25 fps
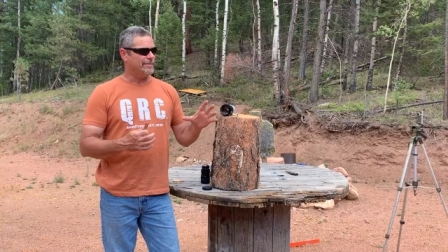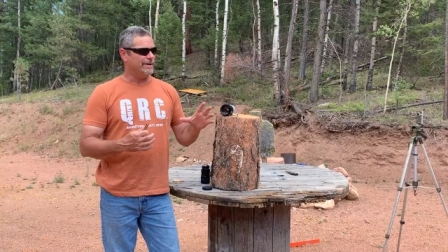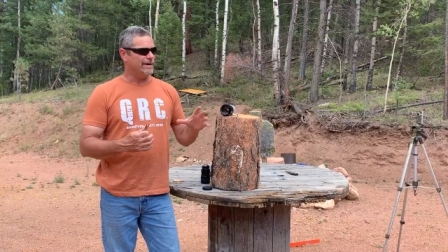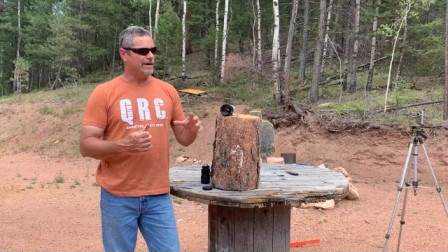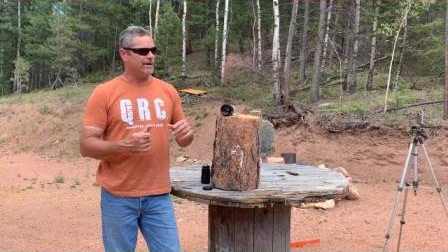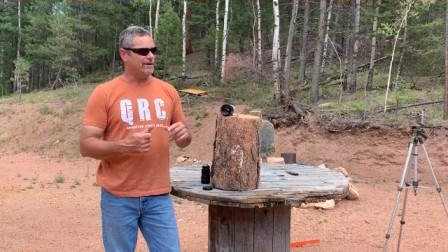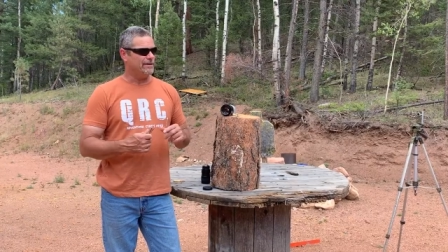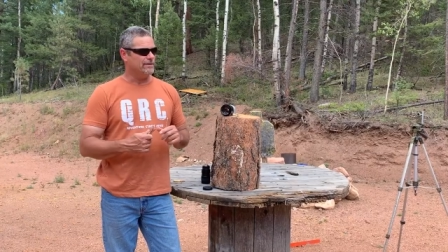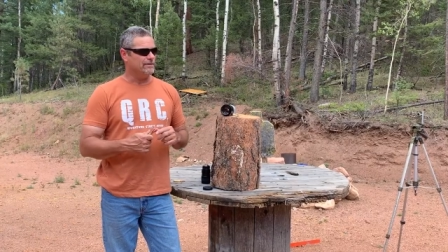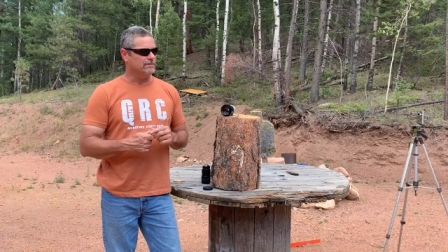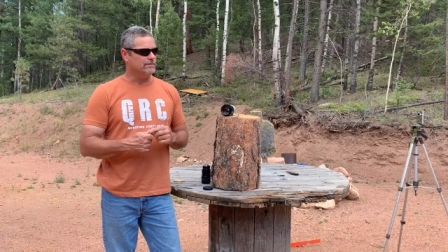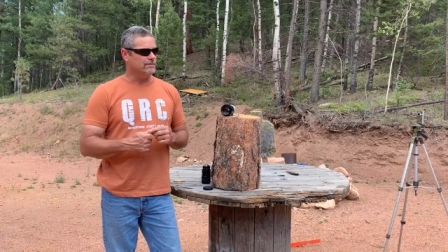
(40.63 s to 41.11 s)

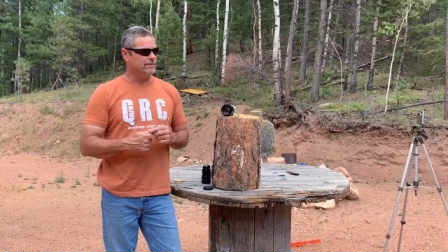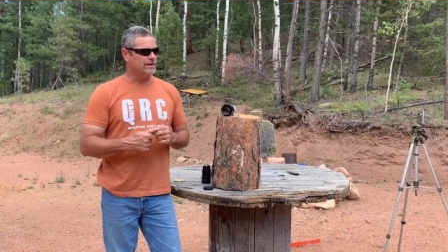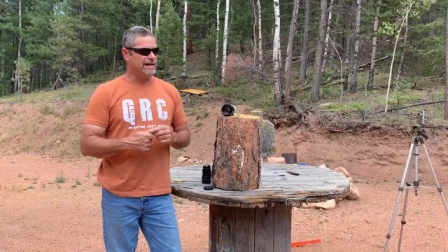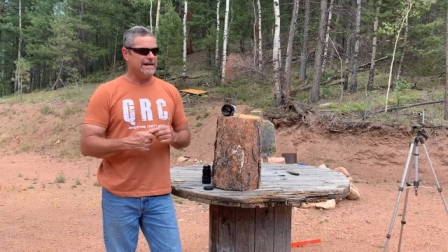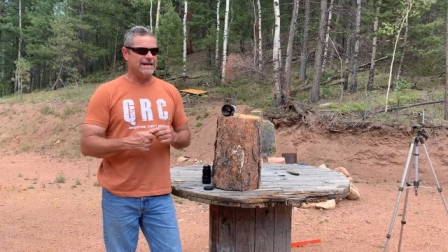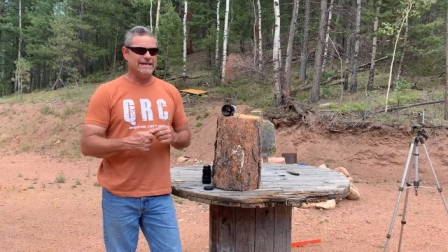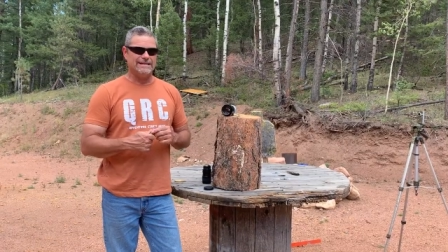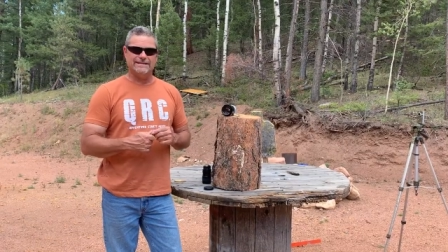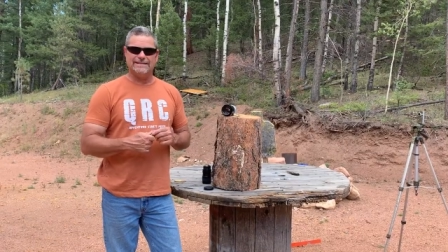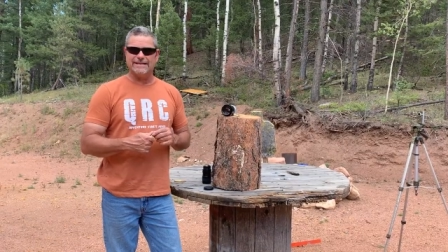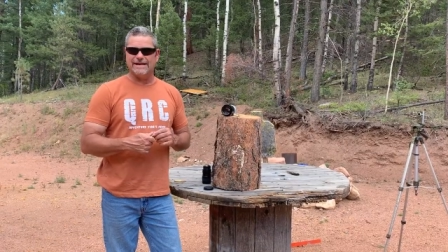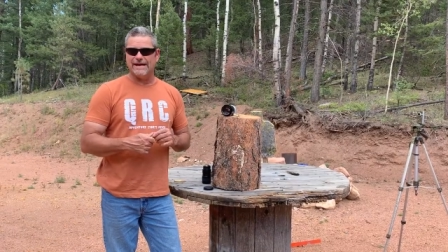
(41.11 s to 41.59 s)
about
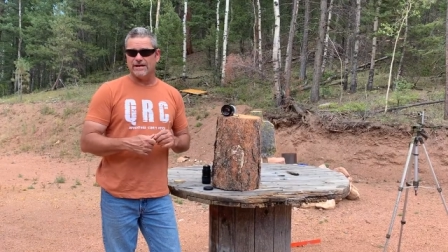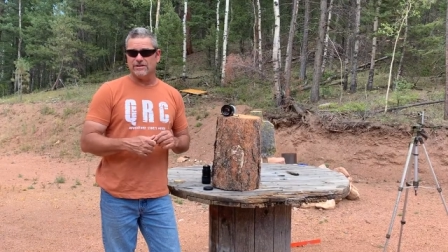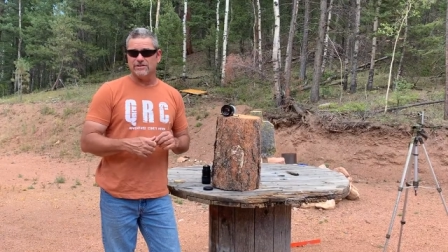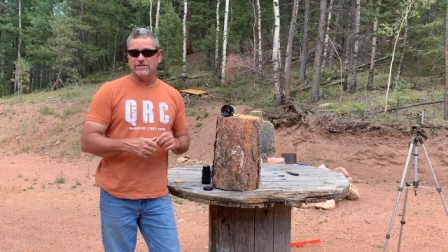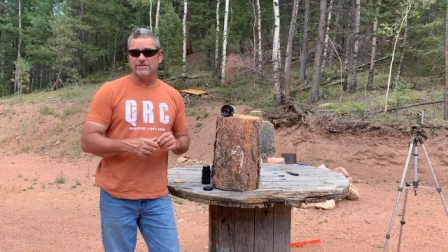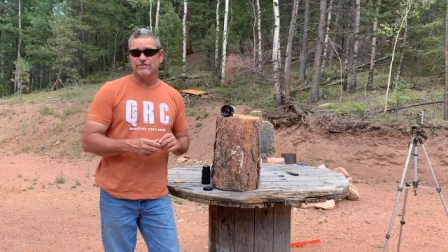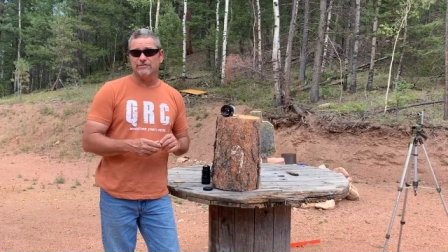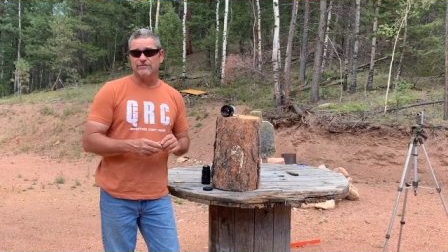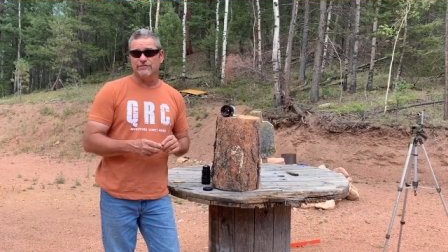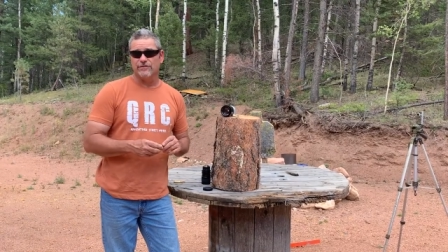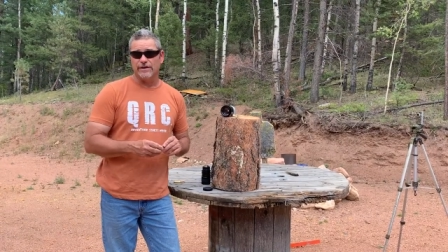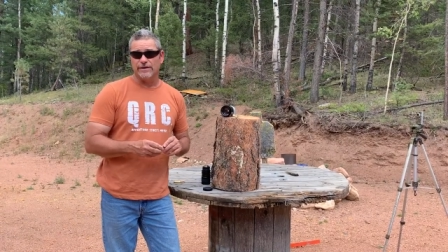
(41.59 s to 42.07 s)

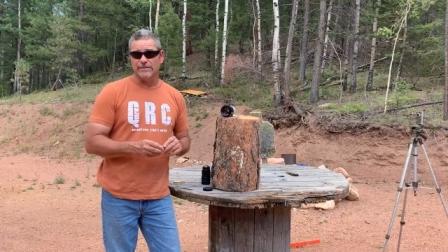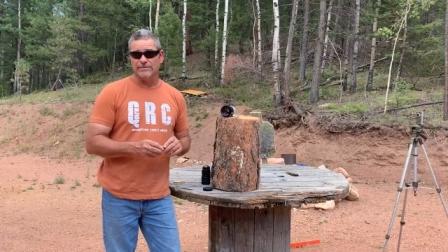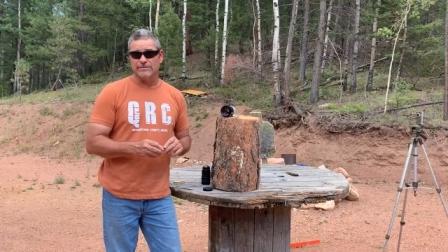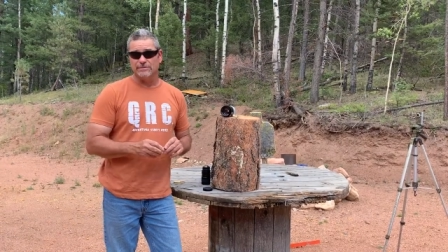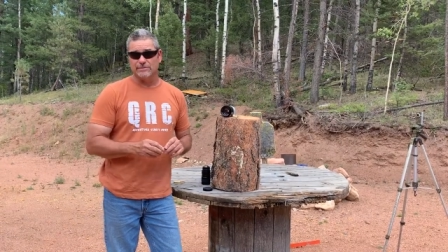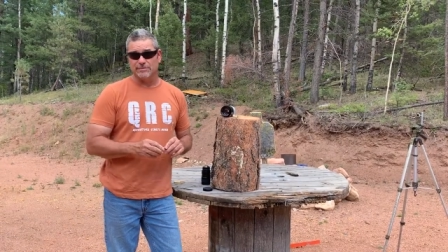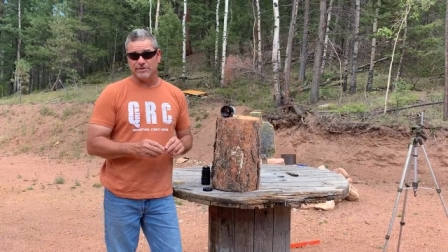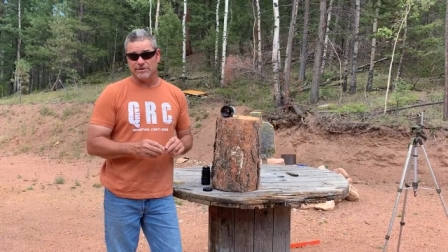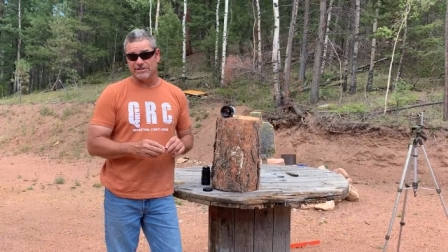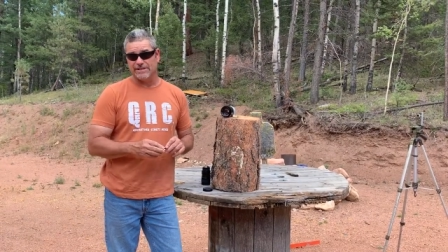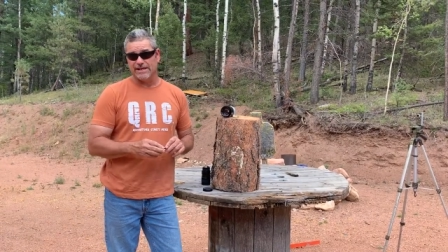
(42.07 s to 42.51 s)
8,000 frames per